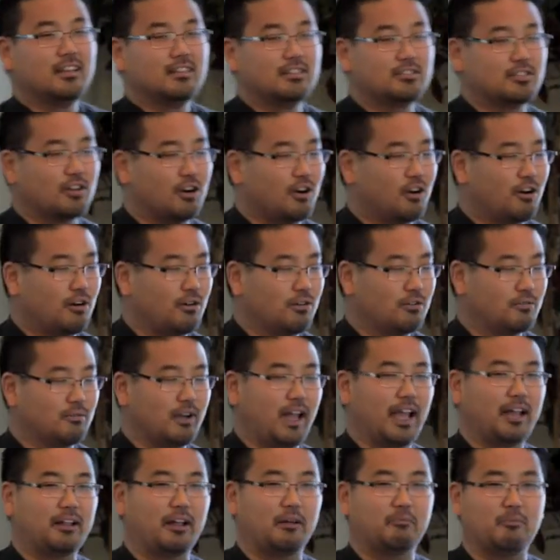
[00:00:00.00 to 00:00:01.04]
So,
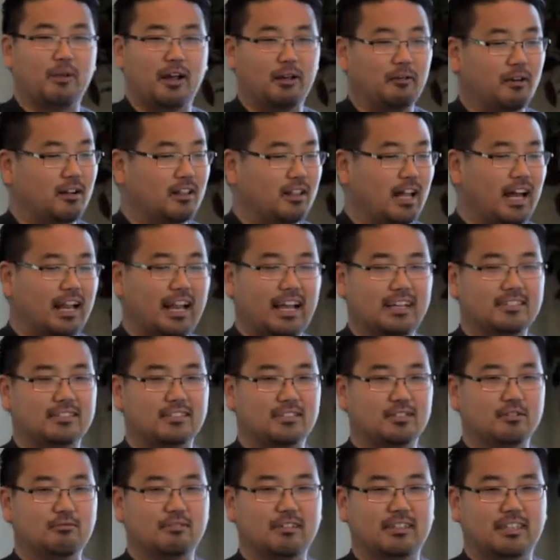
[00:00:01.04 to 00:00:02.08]
and a lot has to
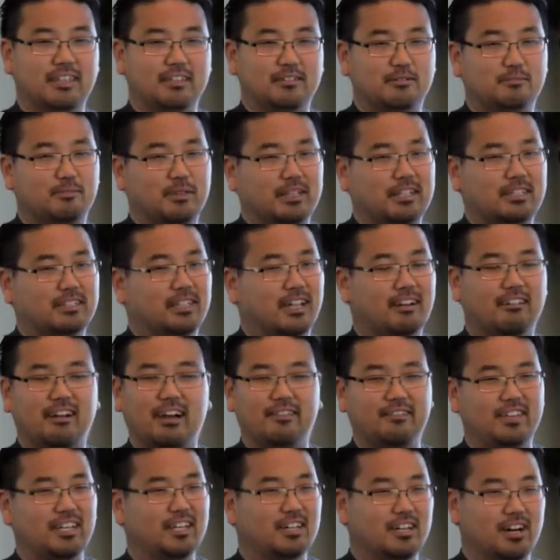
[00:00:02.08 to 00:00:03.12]
do with this because they don't
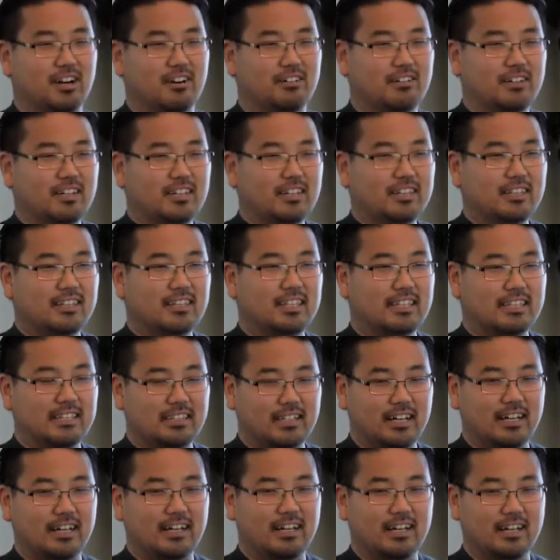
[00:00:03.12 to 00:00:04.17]
have ego.
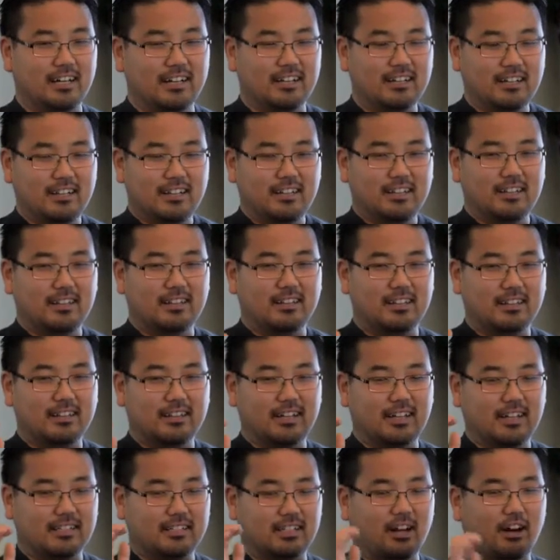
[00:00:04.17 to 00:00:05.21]

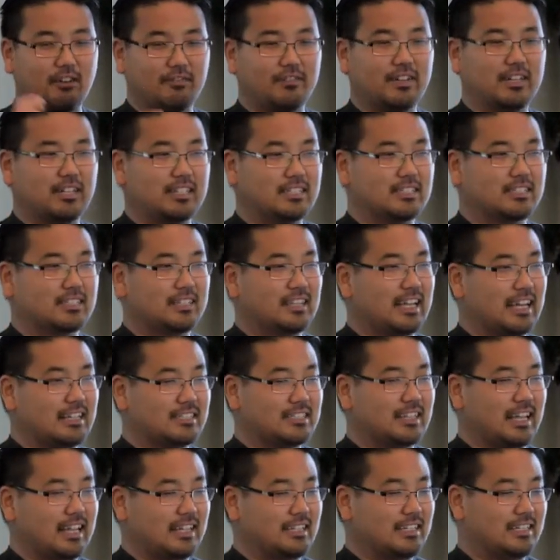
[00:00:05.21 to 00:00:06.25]
The dolphin is
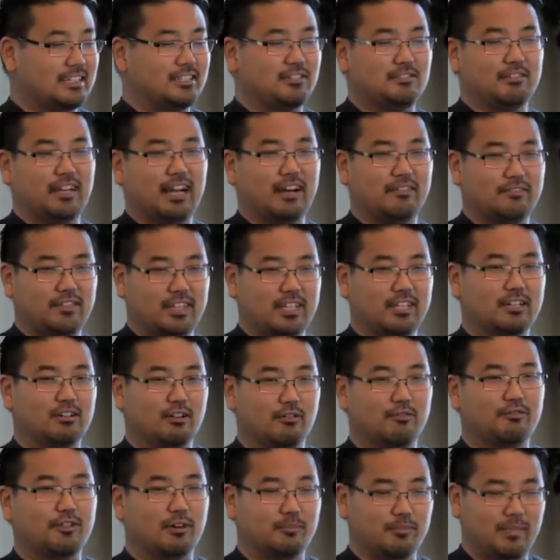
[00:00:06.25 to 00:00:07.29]
less likely to have ego
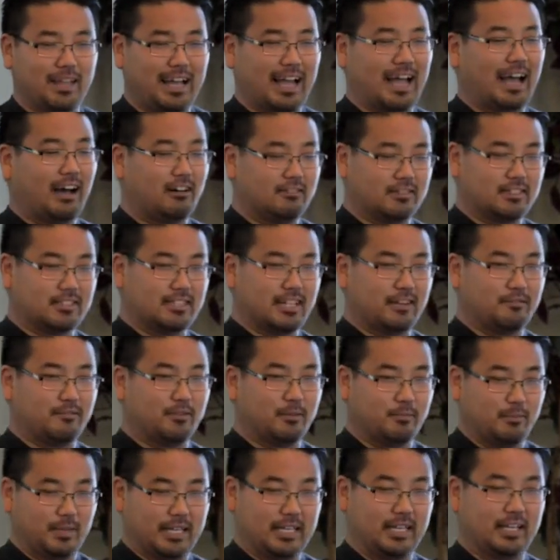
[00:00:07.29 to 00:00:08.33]
from the outset,
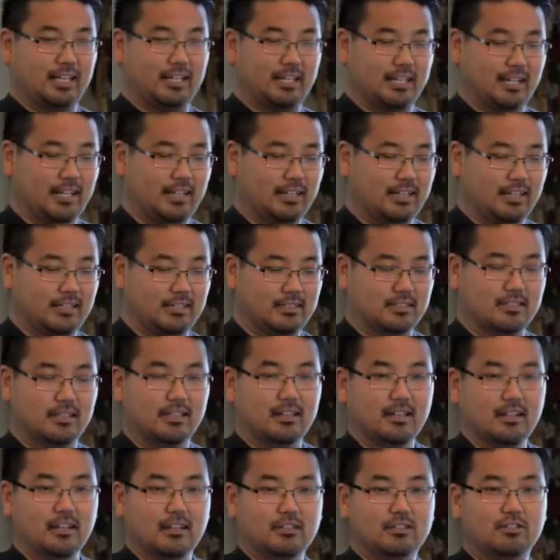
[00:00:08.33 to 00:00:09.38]
from the beginning at least.
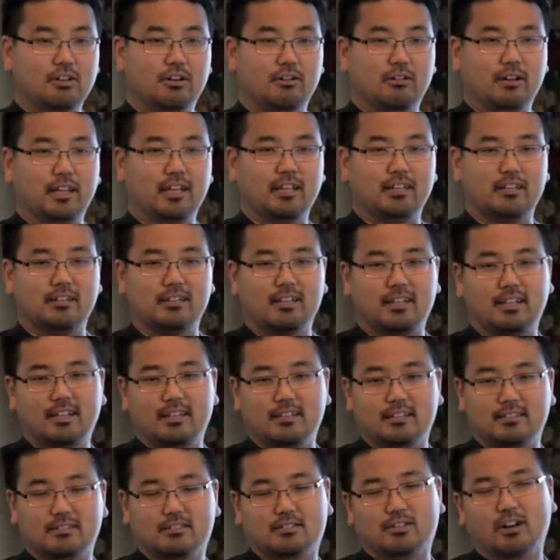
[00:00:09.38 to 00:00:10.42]
So
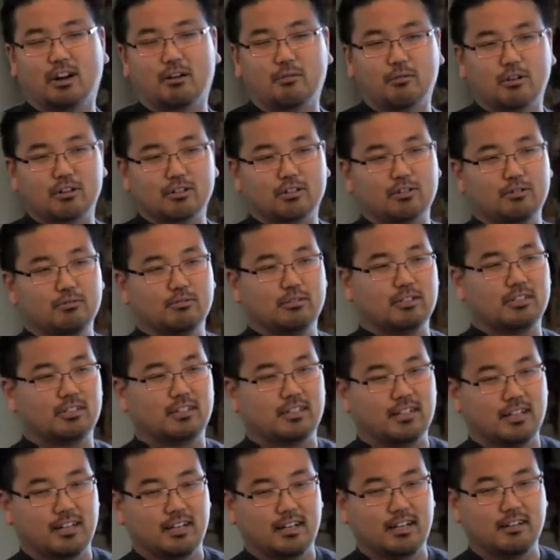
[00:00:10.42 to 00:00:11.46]
in Star Wars, who was
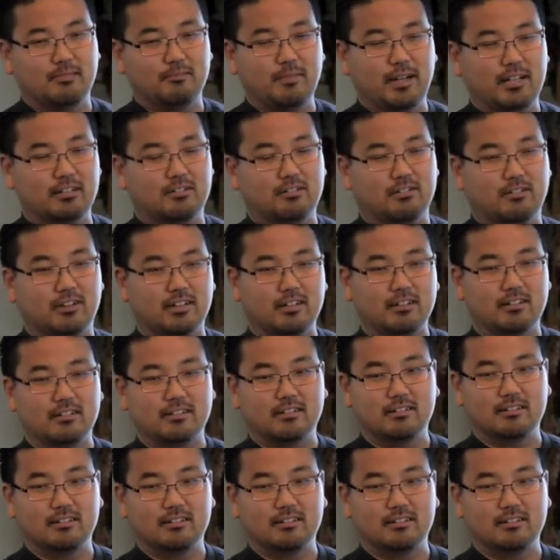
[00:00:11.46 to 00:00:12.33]
the mentor?